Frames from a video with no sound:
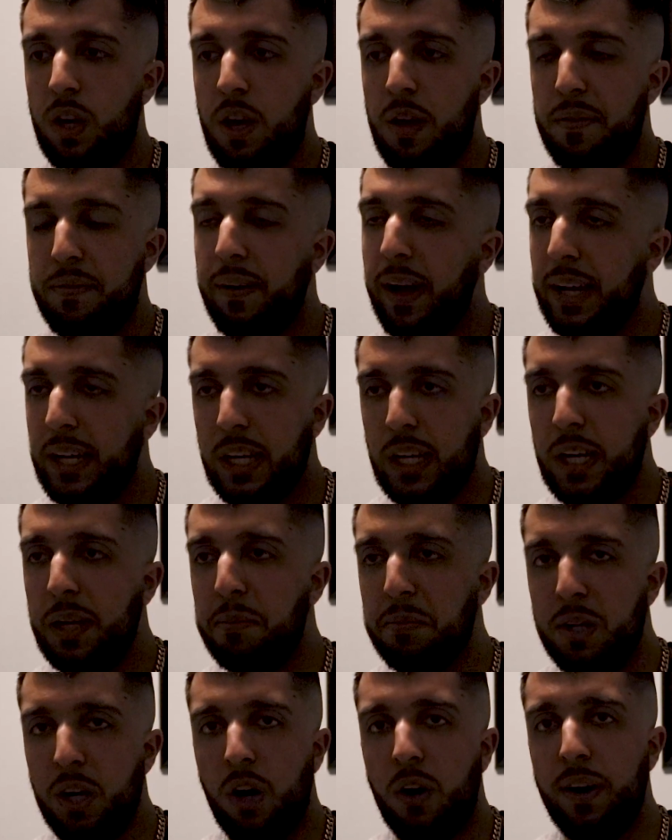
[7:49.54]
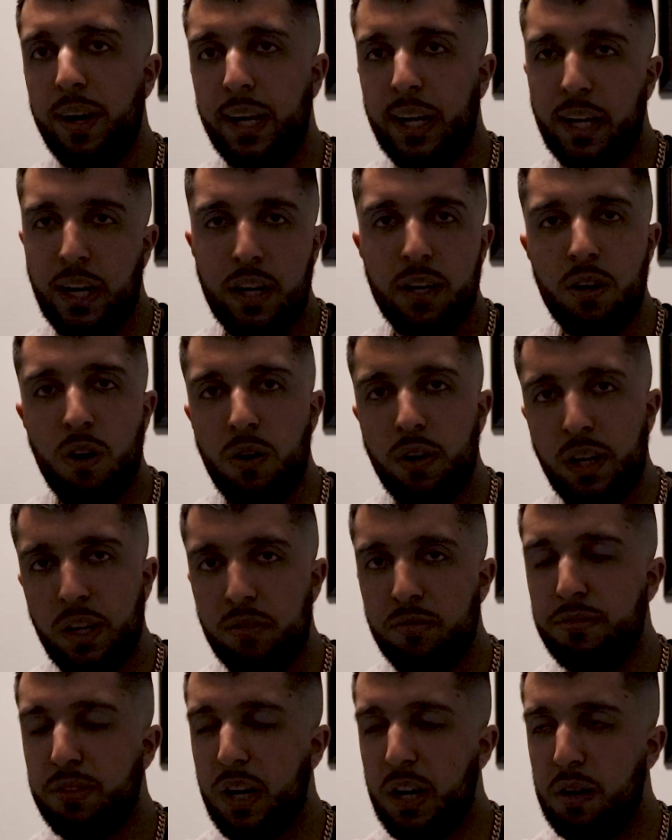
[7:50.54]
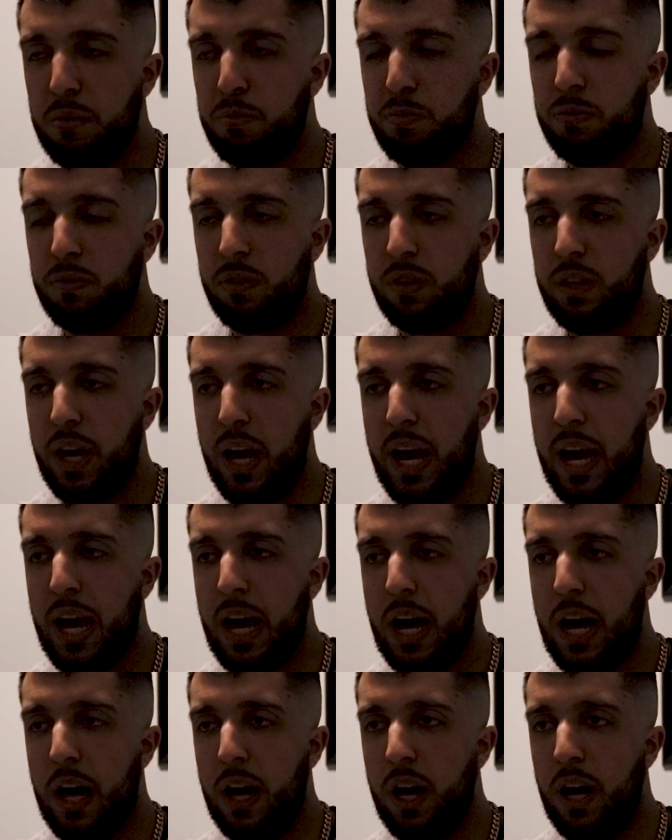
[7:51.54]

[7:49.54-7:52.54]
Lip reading: if I keep going and I don't give up, that